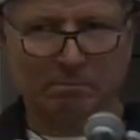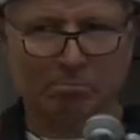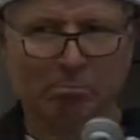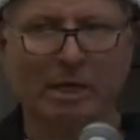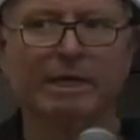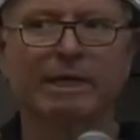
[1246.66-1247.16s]

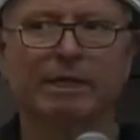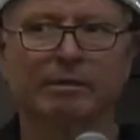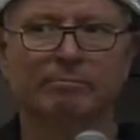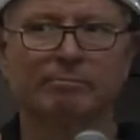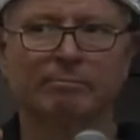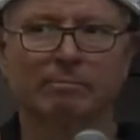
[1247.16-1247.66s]

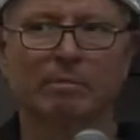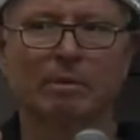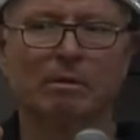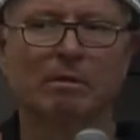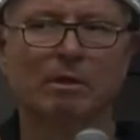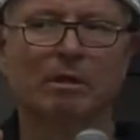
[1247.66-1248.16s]
Money.
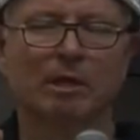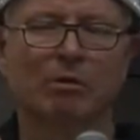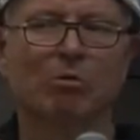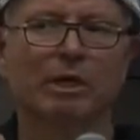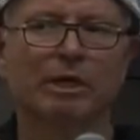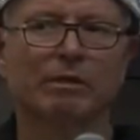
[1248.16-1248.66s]

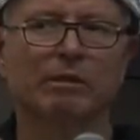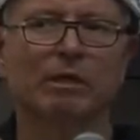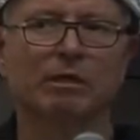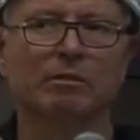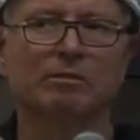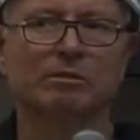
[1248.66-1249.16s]
And what it
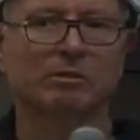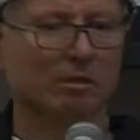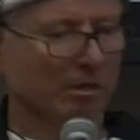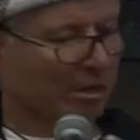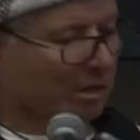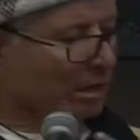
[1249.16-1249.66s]
does,
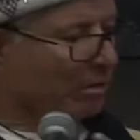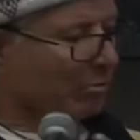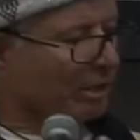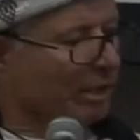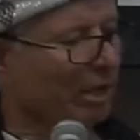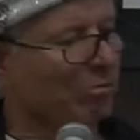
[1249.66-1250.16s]
and
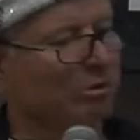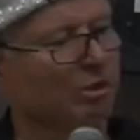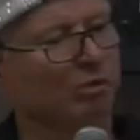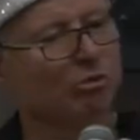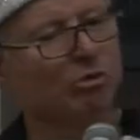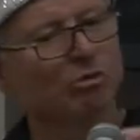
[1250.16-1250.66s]
when that was
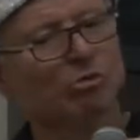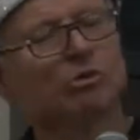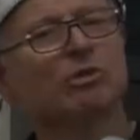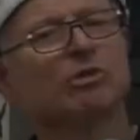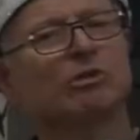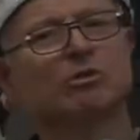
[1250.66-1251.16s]

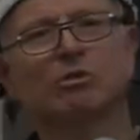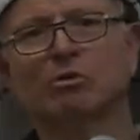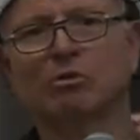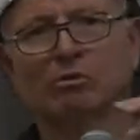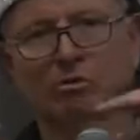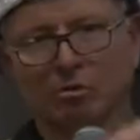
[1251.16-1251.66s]
introduced to this
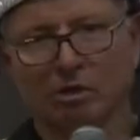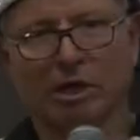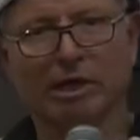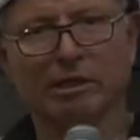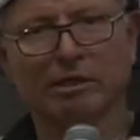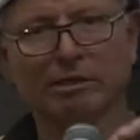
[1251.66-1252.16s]
terrible
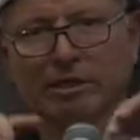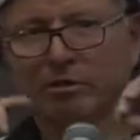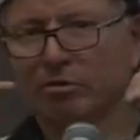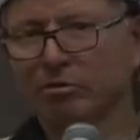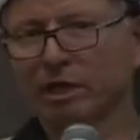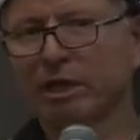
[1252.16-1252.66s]
island,
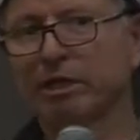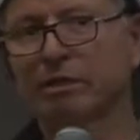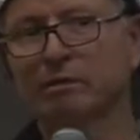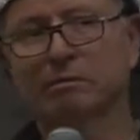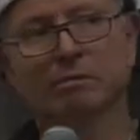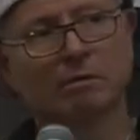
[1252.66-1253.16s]
it
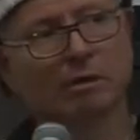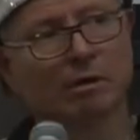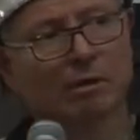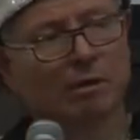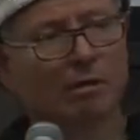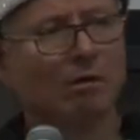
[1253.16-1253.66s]
created
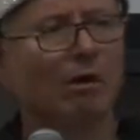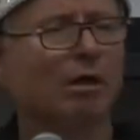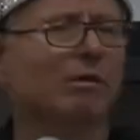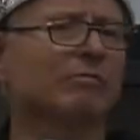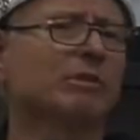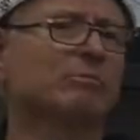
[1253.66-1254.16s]

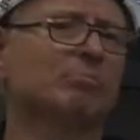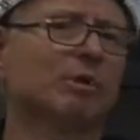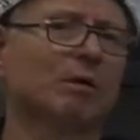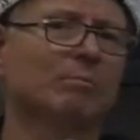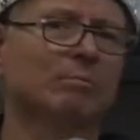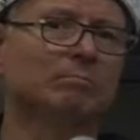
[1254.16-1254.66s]
all of this
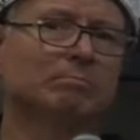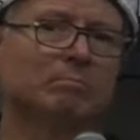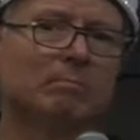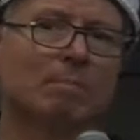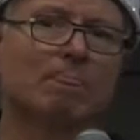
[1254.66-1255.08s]
problem.